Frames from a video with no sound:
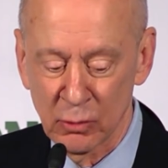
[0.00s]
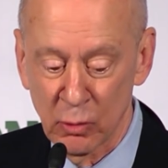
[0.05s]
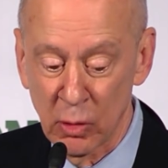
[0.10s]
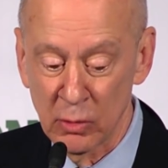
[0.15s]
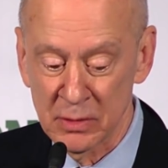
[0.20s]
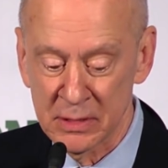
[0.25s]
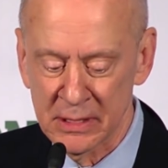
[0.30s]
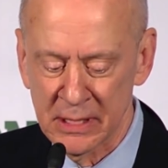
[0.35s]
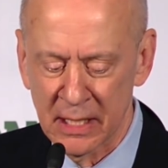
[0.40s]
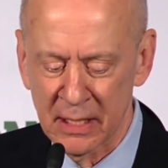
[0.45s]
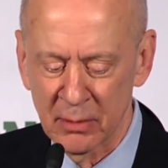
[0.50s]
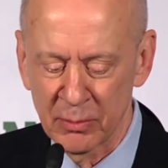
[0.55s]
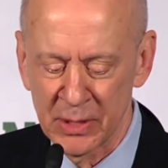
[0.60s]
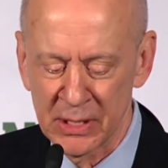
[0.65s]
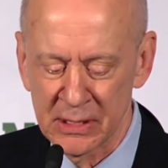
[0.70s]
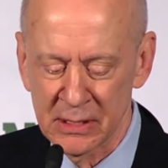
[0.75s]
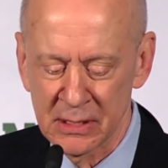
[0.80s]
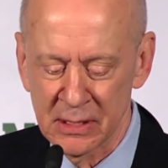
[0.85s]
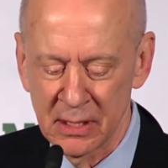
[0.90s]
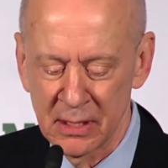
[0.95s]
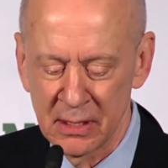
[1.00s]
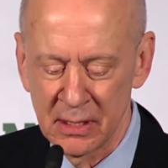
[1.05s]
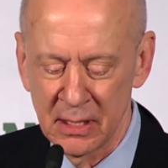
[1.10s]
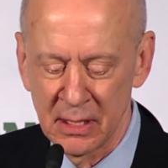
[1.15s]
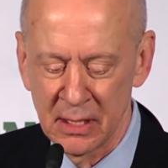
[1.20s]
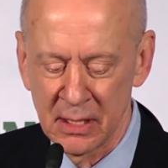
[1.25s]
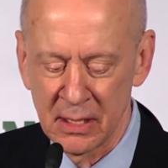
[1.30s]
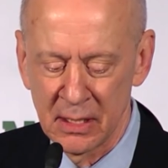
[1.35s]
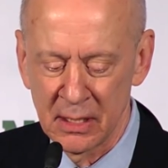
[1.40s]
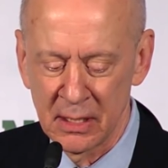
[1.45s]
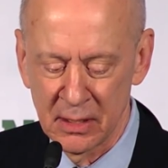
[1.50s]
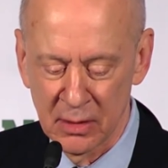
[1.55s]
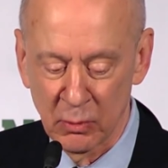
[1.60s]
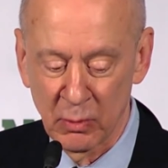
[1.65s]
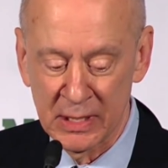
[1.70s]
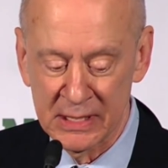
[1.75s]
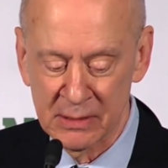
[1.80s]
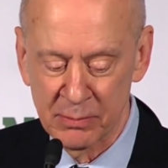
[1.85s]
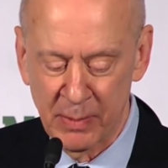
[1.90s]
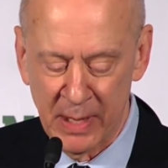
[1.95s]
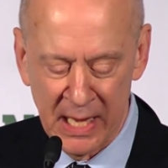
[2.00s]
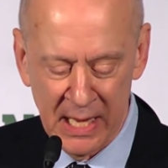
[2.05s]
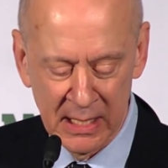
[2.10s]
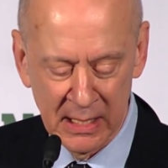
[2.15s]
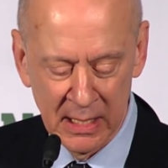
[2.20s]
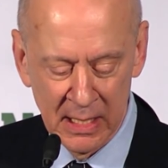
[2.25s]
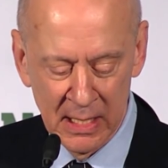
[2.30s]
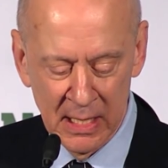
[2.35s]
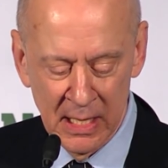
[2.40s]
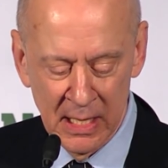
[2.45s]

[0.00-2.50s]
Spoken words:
quote settlements in the West Bank,